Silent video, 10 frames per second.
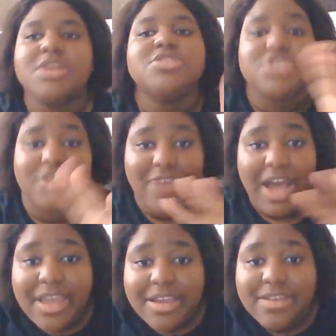
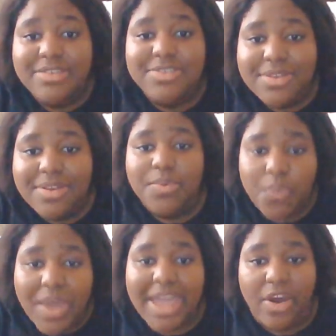Zhavia's
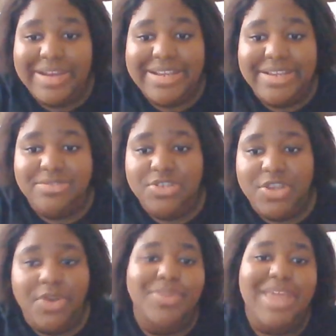way on it.
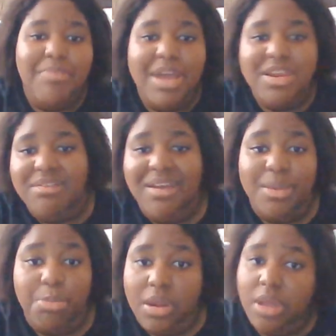So they might not like it,
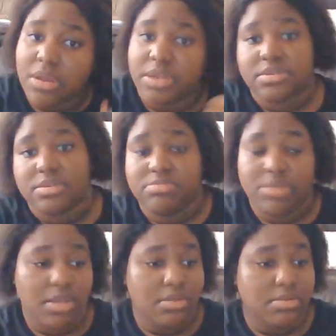but I liked it.
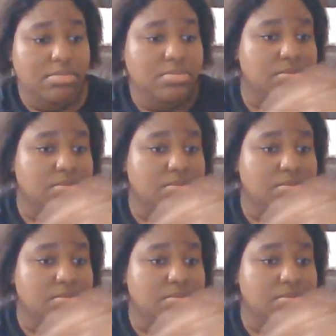No.